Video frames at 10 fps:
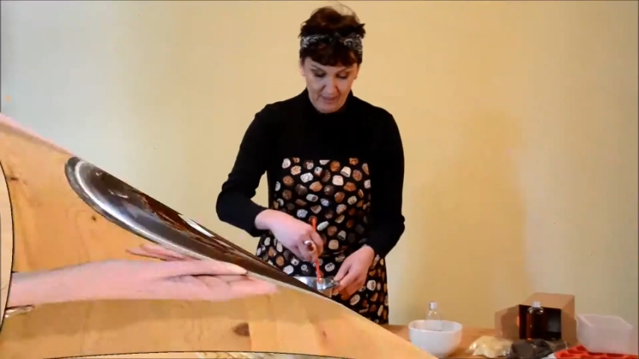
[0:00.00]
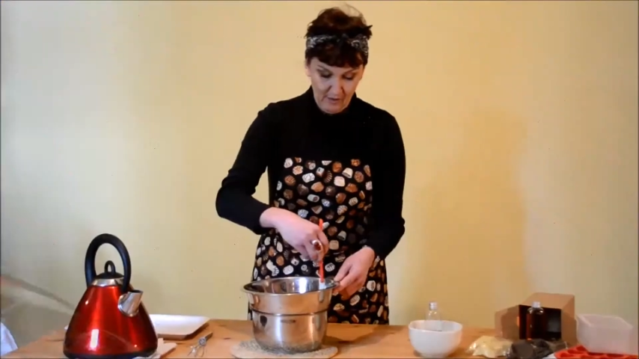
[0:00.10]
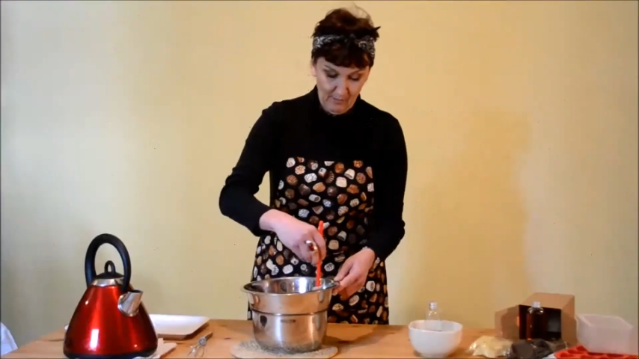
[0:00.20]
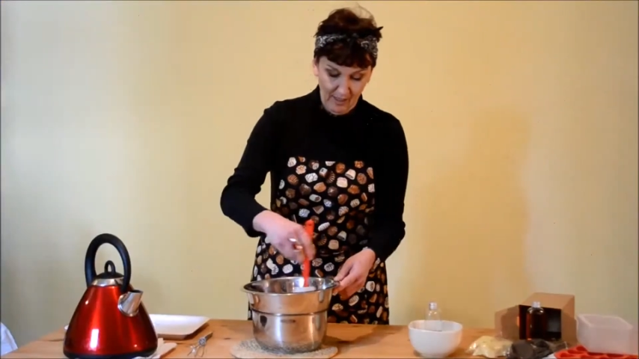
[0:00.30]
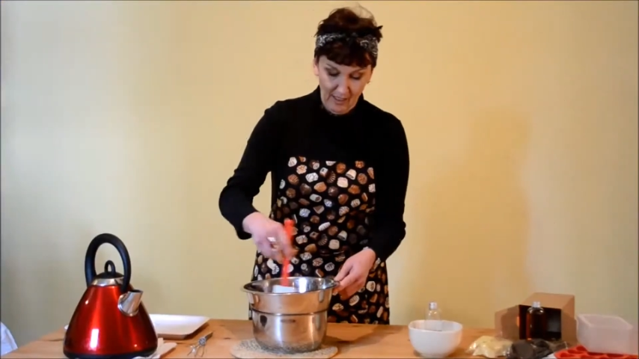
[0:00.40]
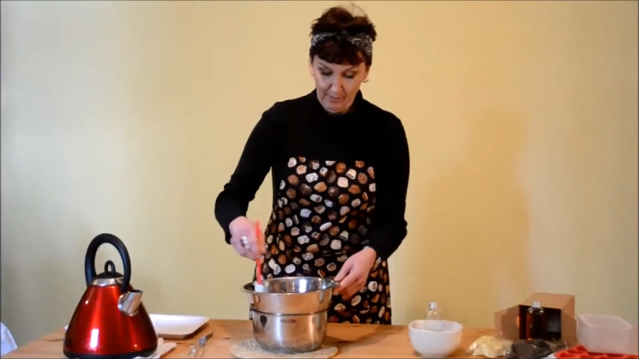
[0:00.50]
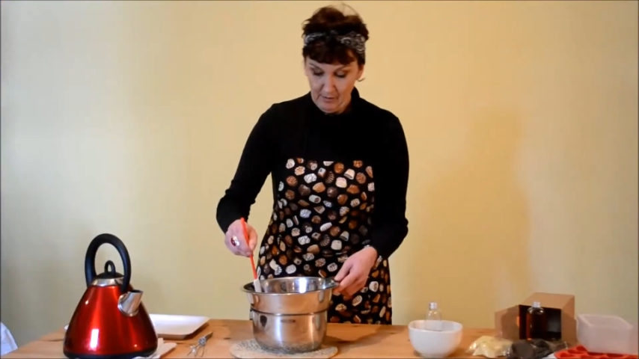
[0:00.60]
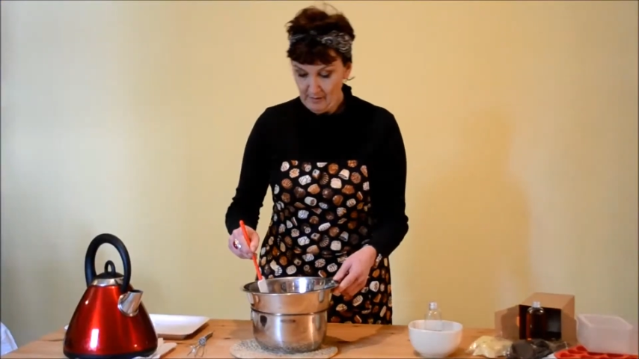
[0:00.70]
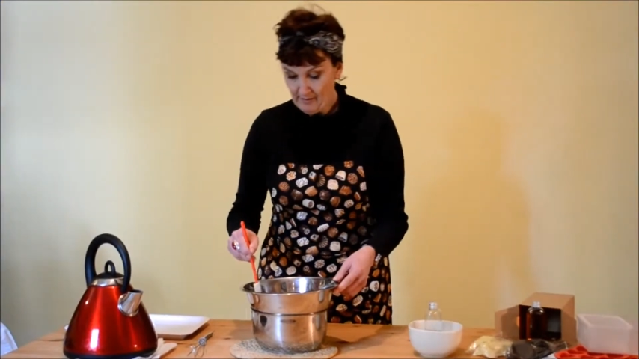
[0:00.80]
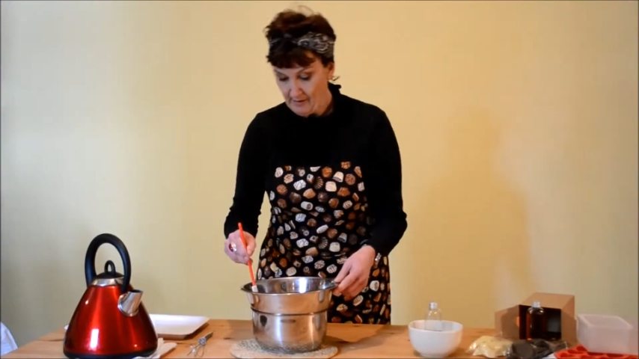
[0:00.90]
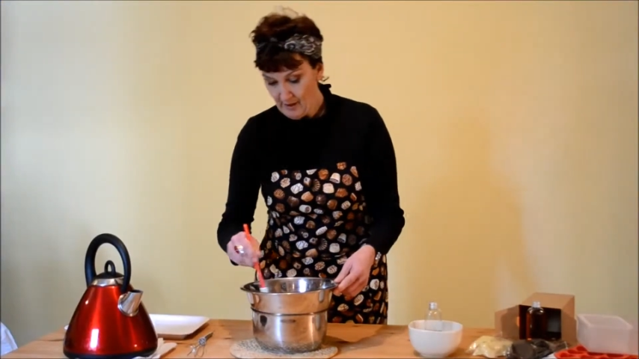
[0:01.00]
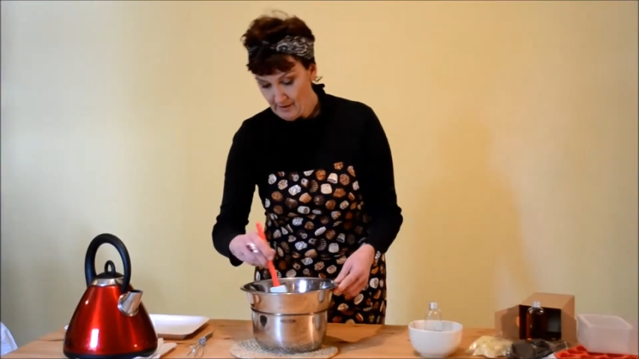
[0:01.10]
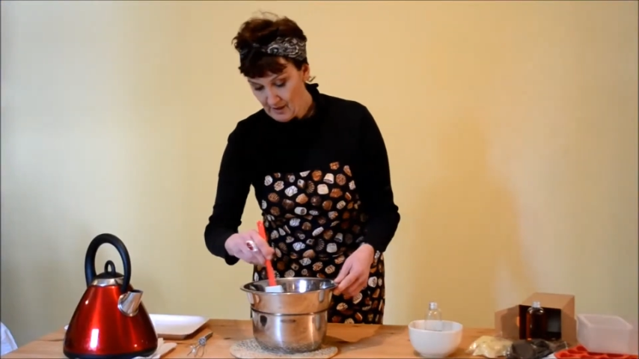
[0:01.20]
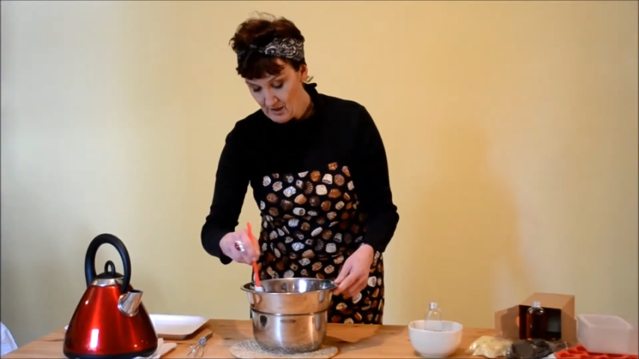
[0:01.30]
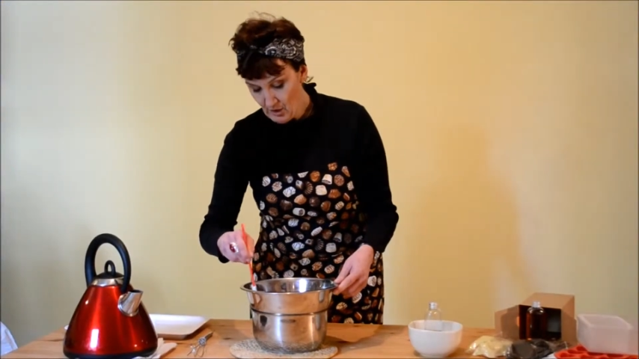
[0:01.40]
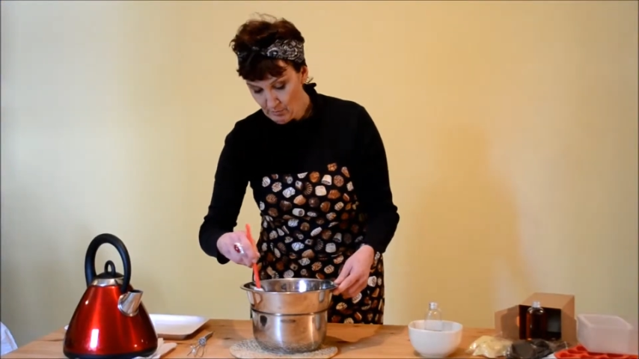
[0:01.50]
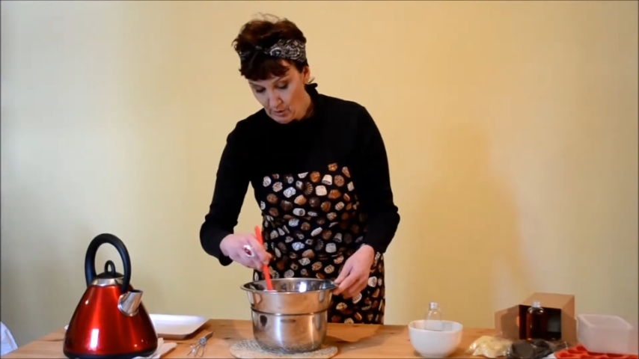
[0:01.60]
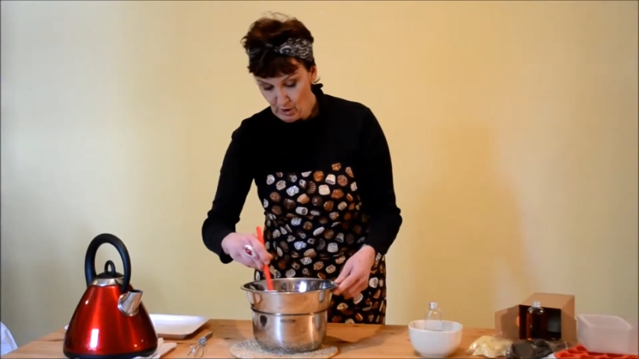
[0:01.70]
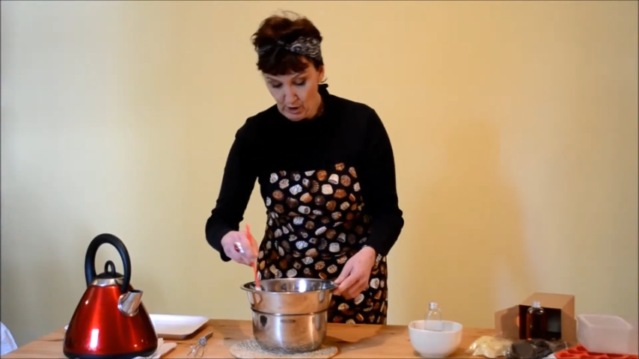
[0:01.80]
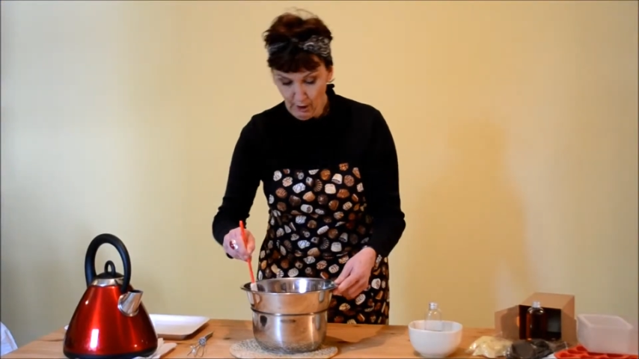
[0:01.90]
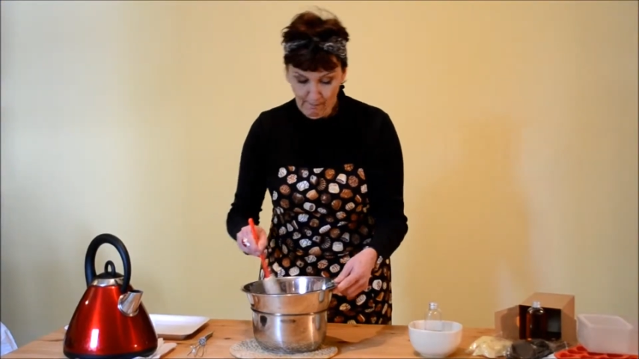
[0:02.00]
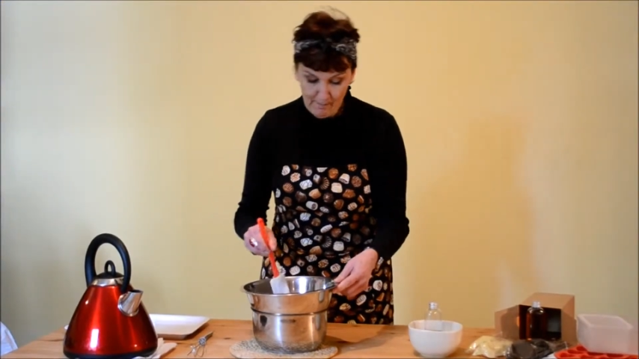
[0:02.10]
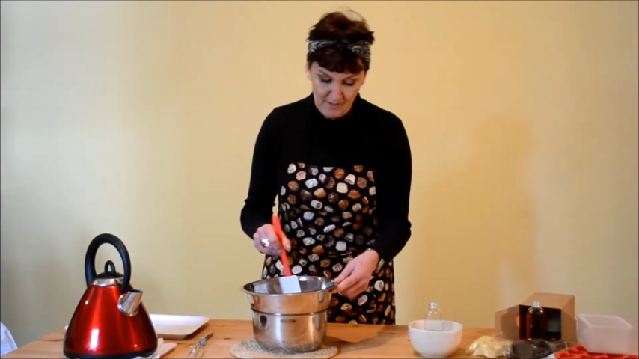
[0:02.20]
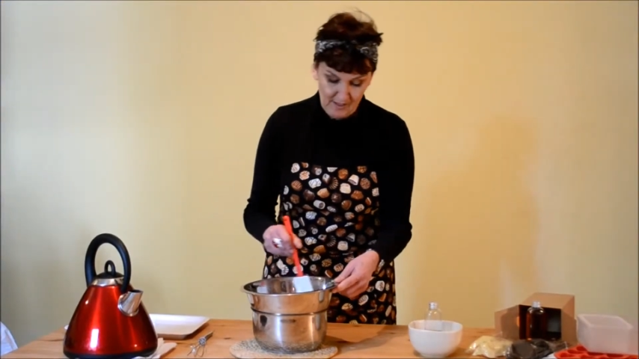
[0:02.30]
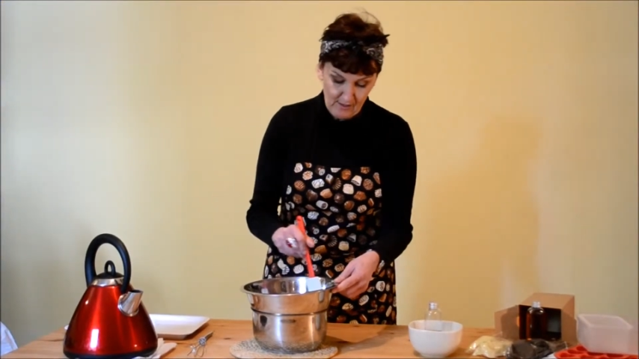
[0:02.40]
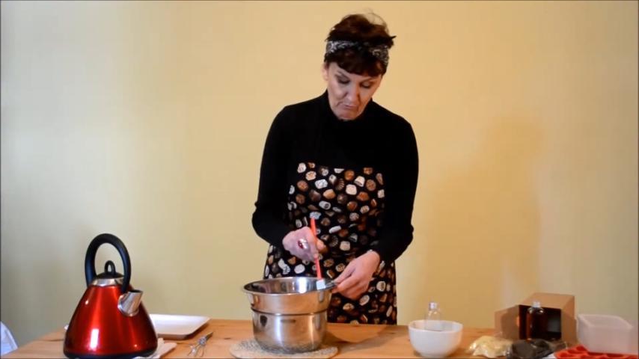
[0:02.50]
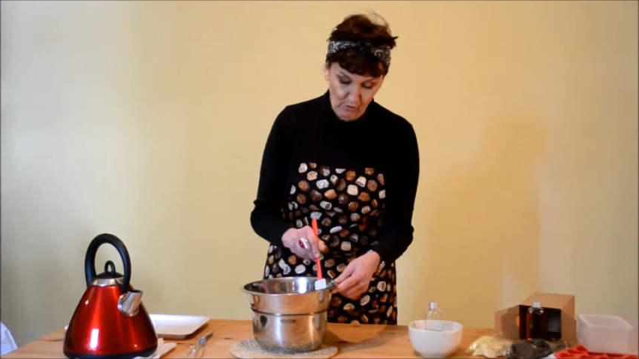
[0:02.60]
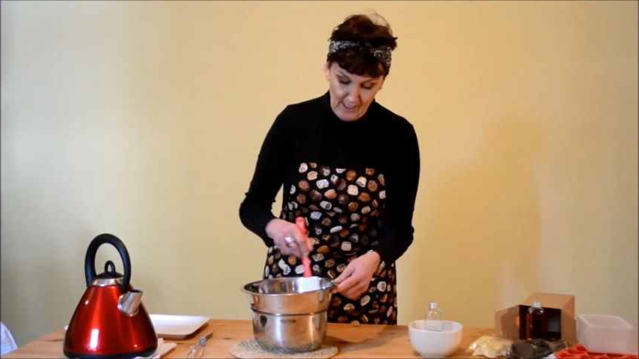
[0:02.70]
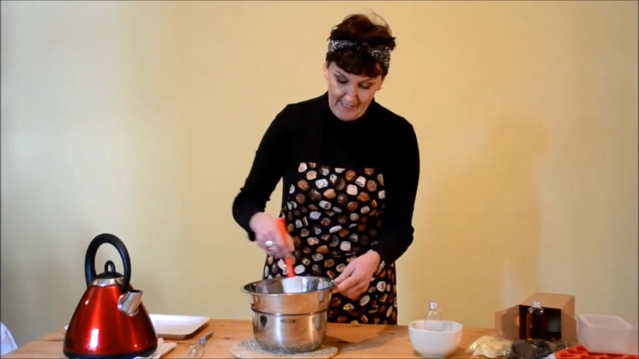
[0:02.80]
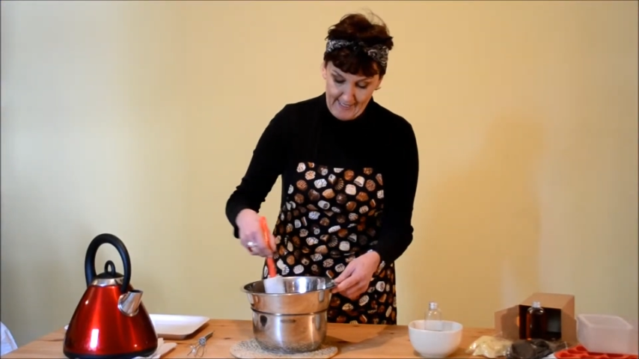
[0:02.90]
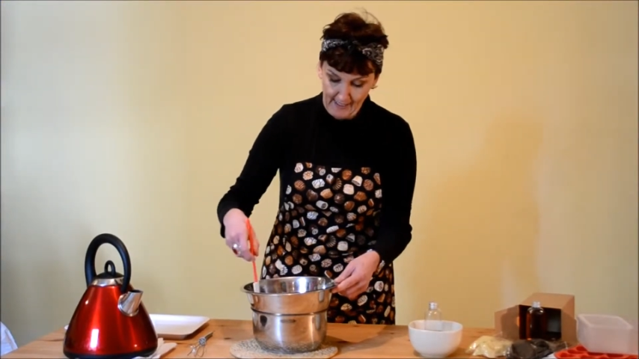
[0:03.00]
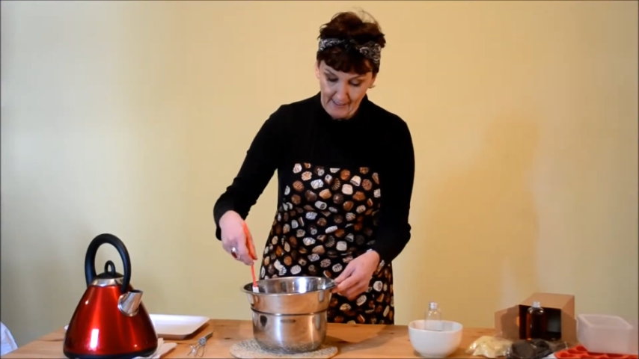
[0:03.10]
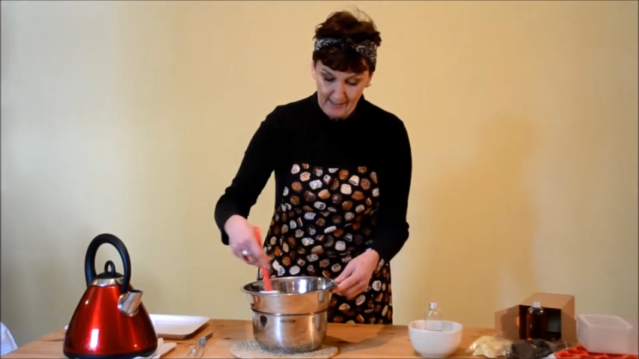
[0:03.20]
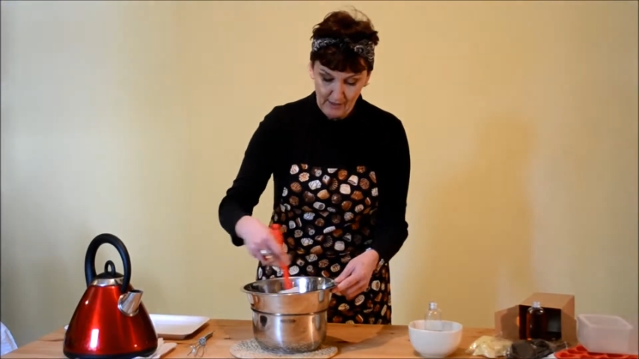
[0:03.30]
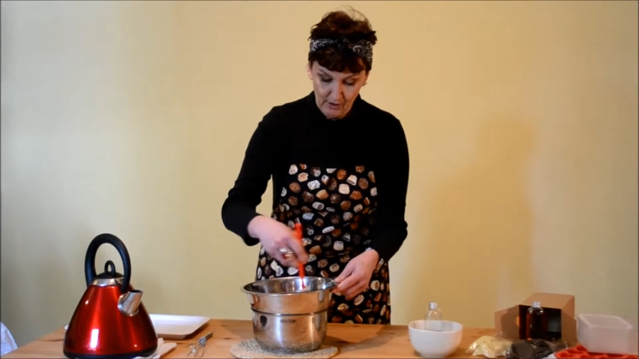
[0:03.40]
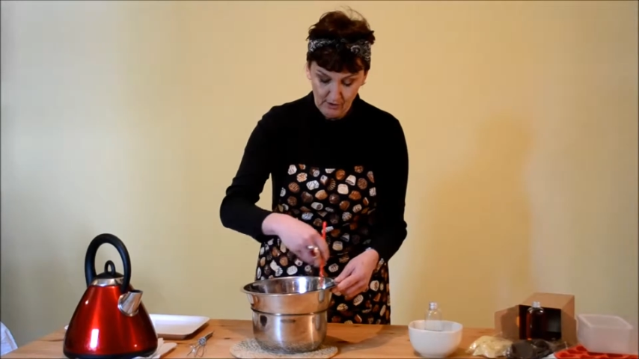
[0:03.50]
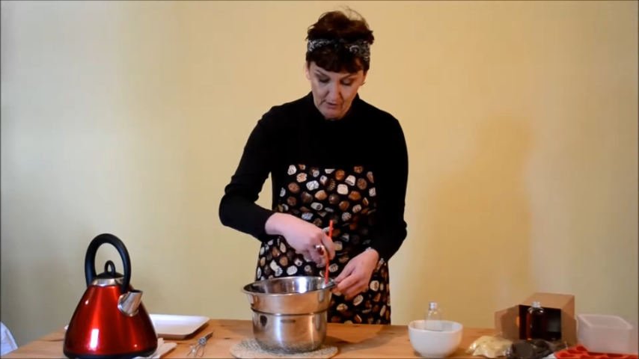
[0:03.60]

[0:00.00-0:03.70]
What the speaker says: so I'm happy with that. There's no more lumps, it's really clear,